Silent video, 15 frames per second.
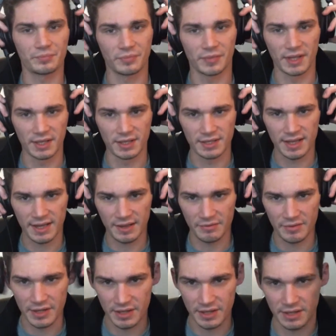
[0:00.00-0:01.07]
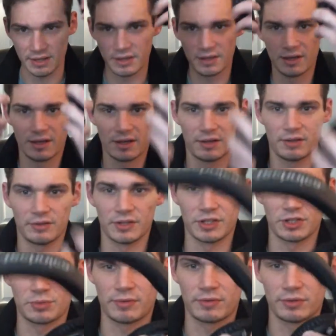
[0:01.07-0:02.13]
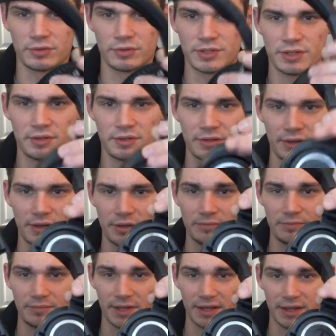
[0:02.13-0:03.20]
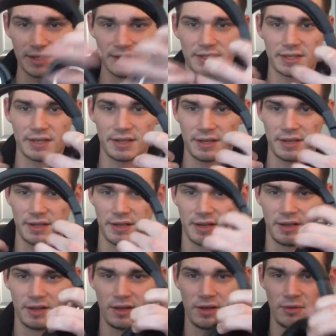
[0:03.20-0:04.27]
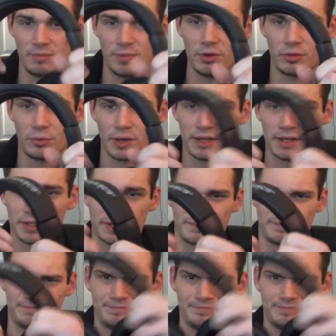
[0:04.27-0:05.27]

these have these swivels on them like this, both ways.